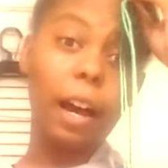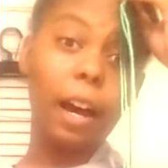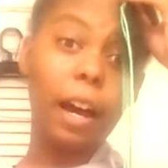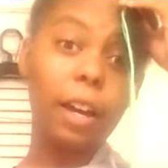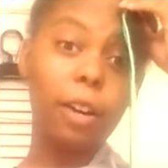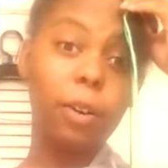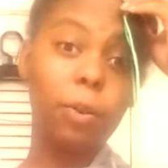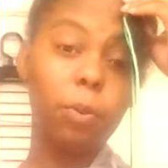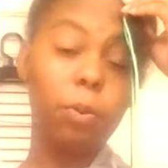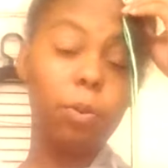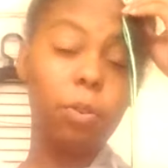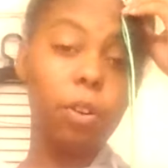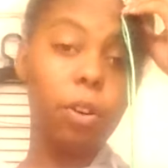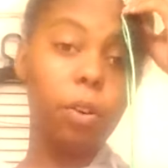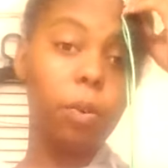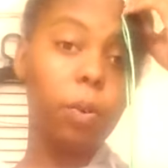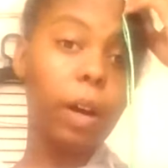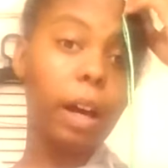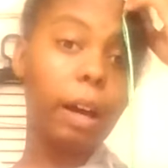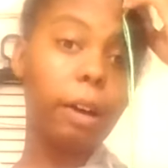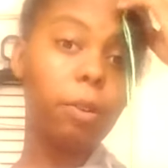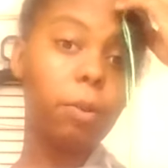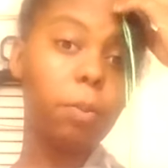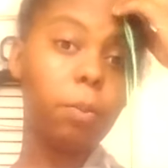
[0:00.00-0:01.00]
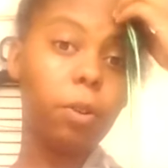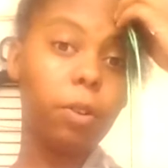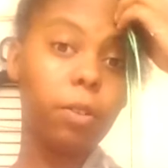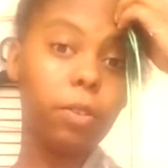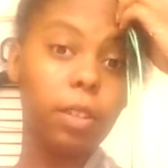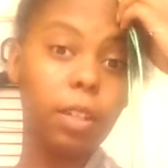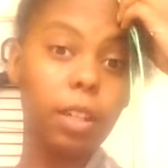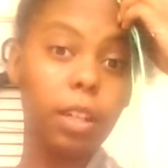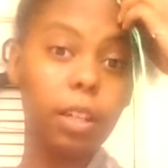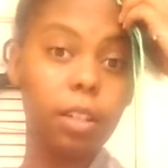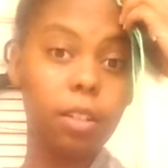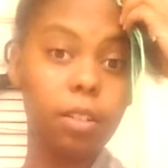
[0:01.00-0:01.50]
I don't know how to
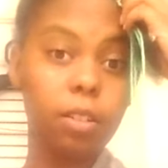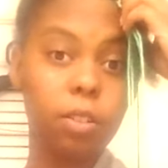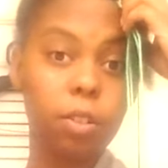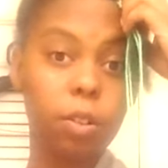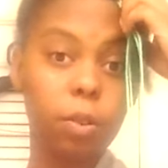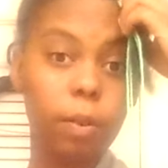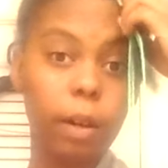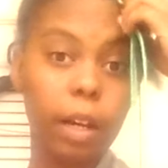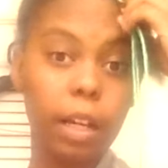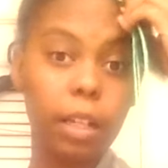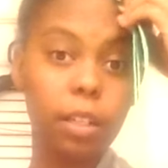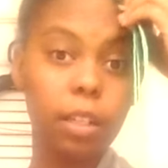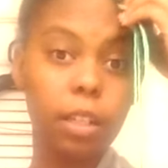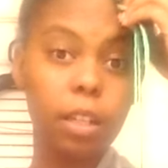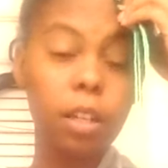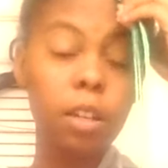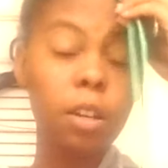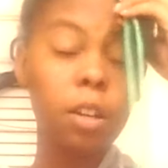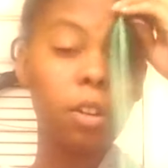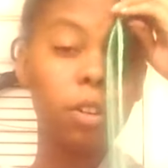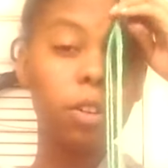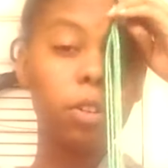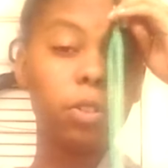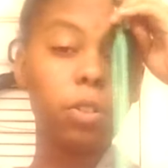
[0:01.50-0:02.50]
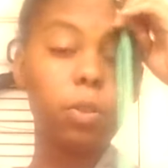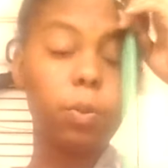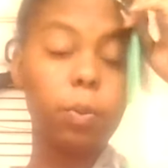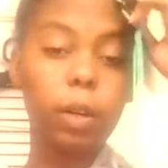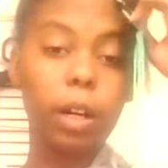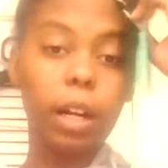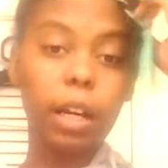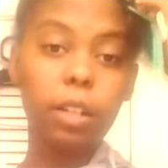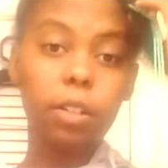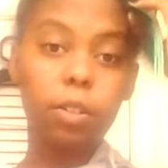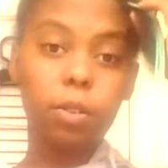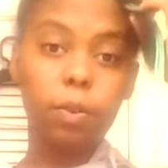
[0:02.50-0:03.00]
burn the ends correctly, so
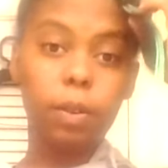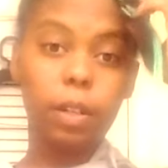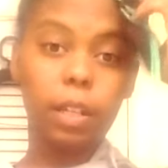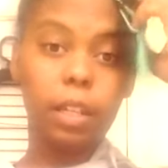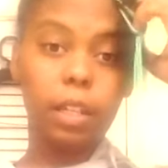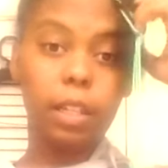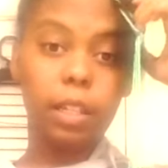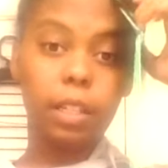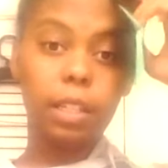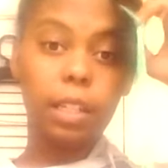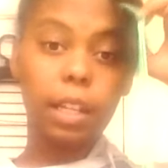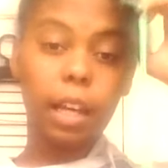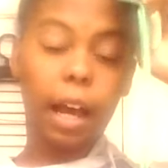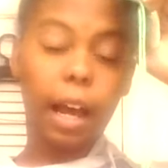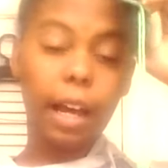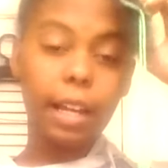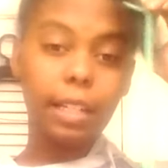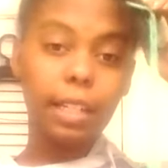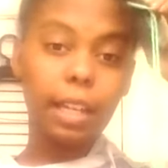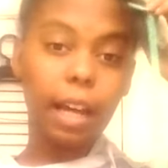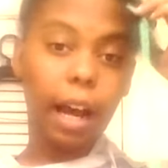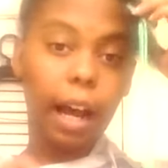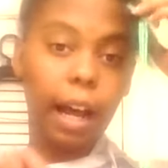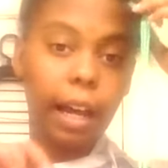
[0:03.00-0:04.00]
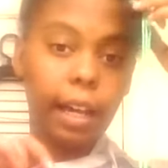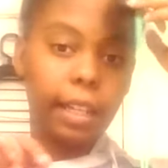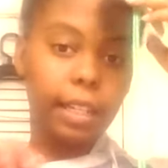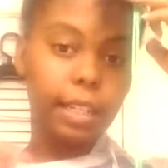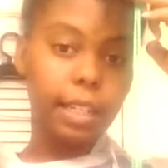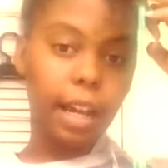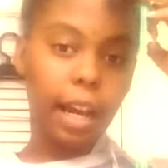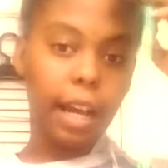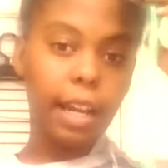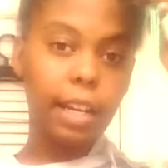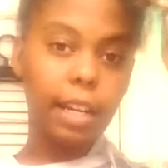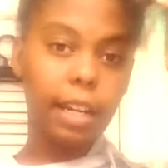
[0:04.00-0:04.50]
what I do is I tie a
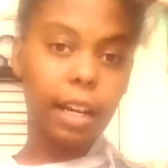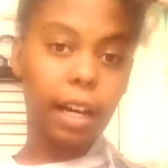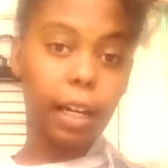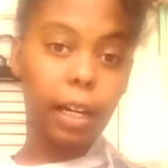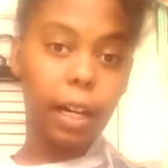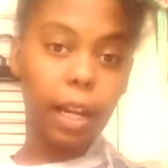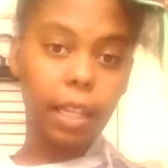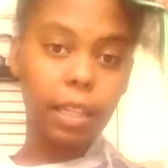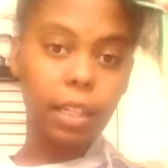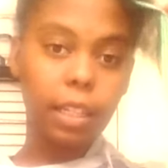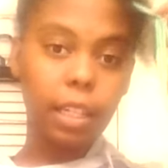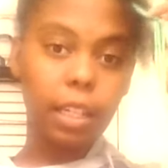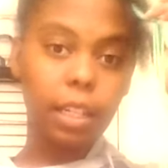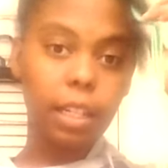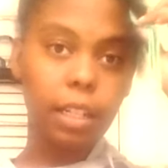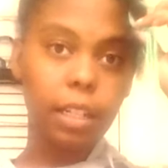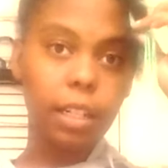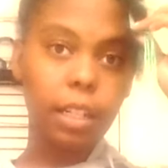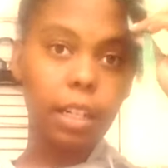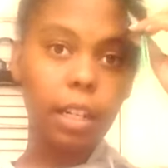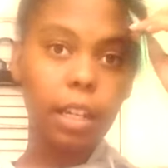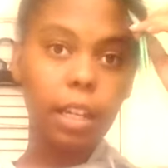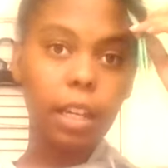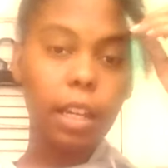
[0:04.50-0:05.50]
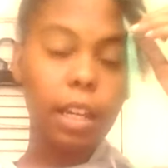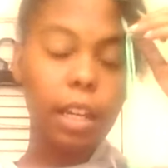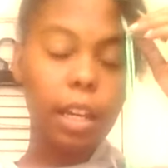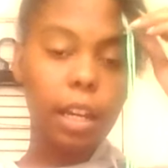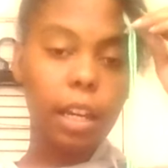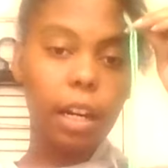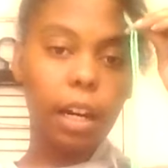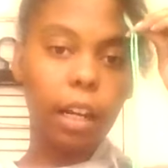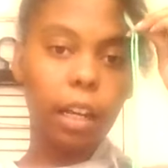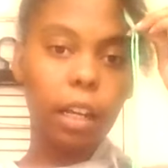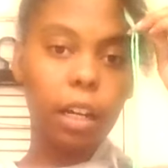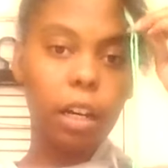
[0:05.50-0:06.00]
tight knot at the end
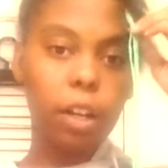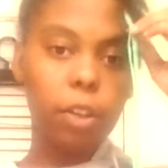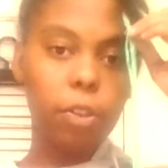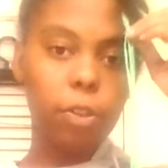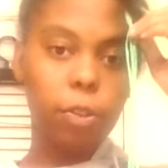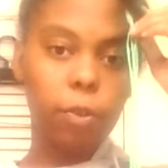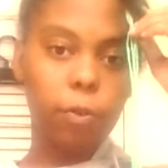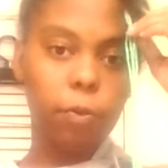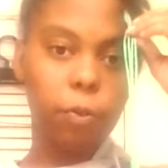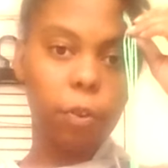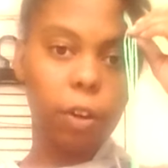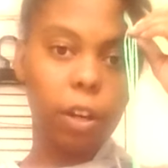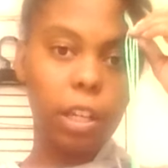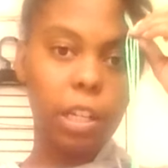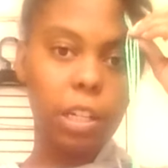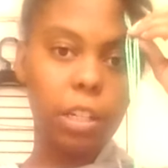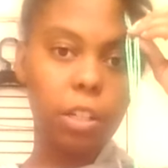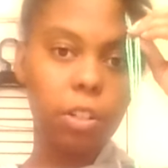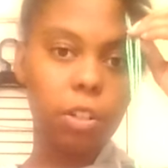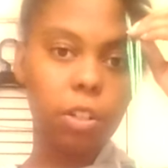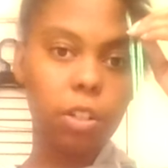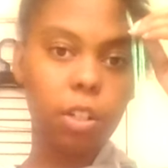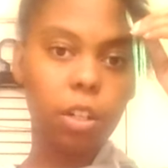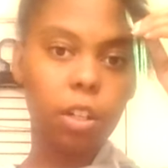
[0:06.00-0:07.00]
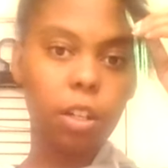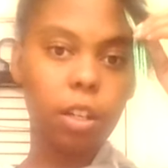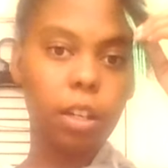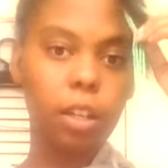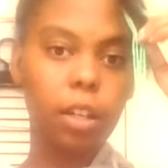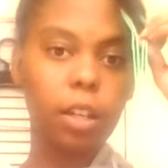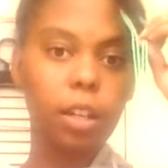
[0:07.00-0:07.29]
and I cut the fringe